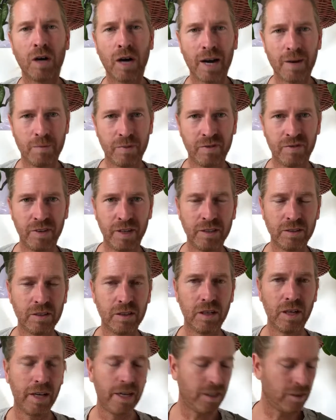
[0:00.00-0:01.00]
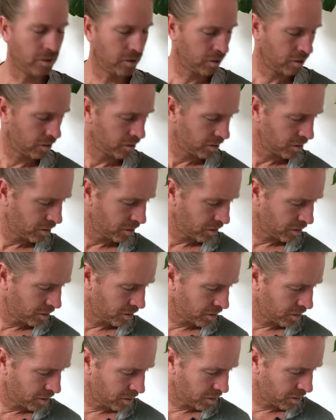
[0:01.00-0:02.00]
hyperventilate,
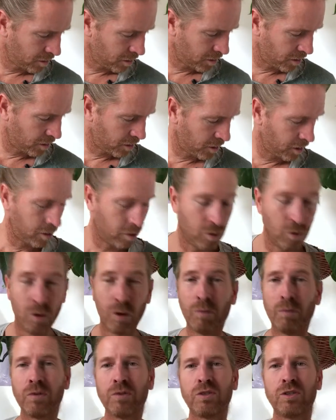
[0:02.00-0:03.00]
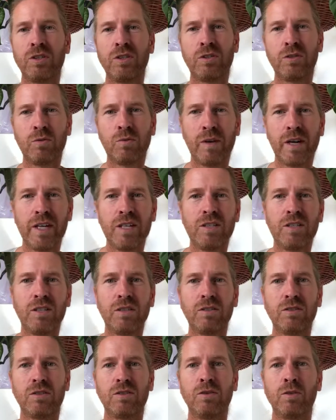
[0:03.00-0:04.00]
in normal
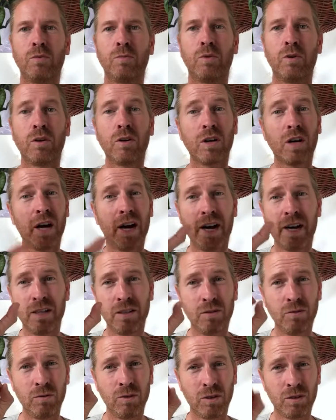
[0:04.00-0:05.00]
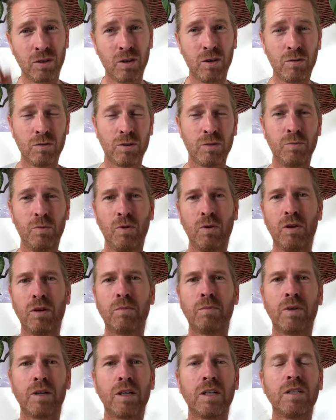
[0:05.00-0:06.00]
situations your bronchi do not go smaller,
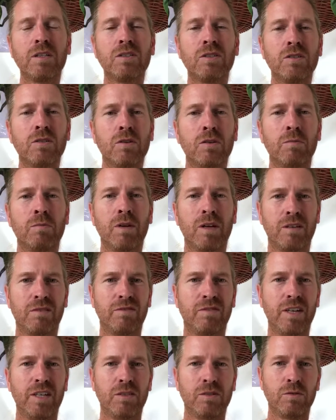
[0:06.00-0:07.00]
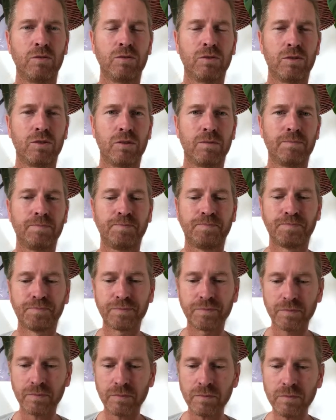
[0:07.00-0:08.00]
but it's your blood vessels.
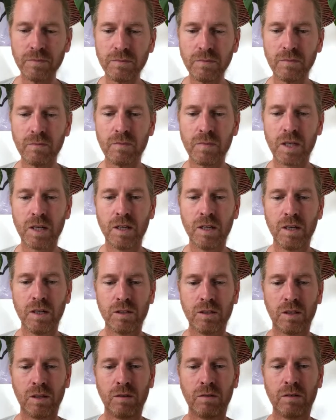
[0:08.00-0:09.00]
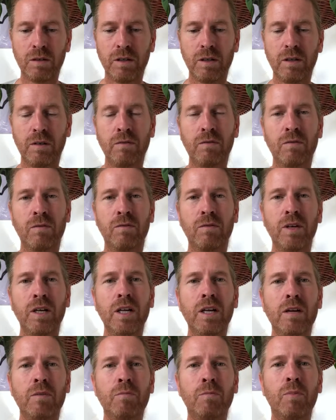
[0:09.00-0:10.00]
So a
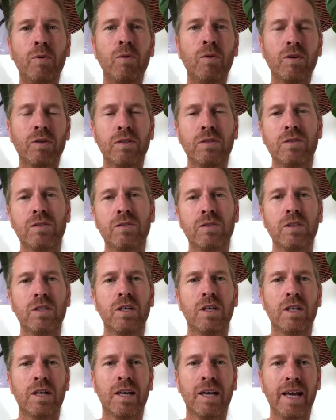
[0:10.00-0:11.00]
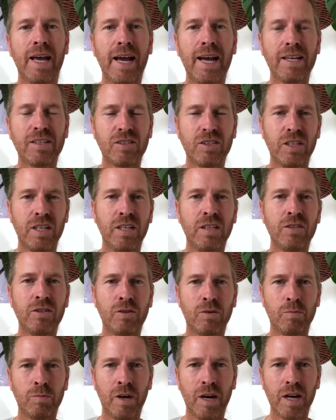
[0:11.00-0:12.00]
really important gas in
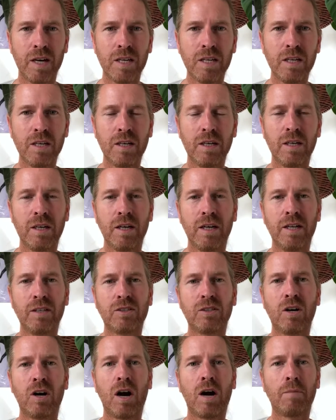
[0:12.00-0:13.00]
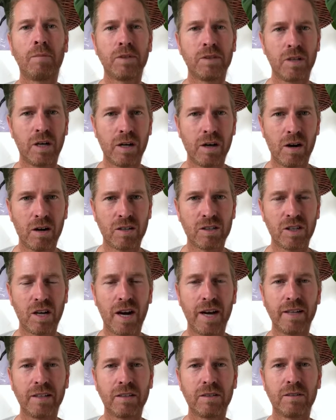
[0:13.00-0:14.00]
your body is carbon
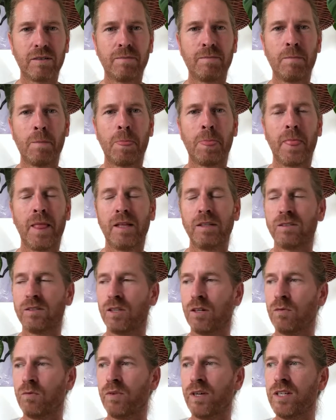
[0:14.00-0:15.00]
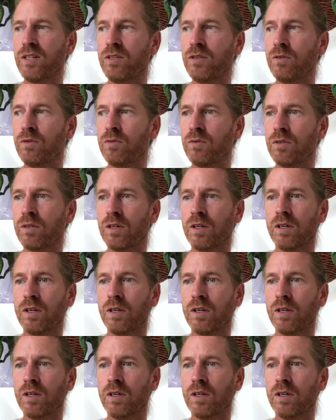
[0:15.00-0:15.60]
dioxide. So when you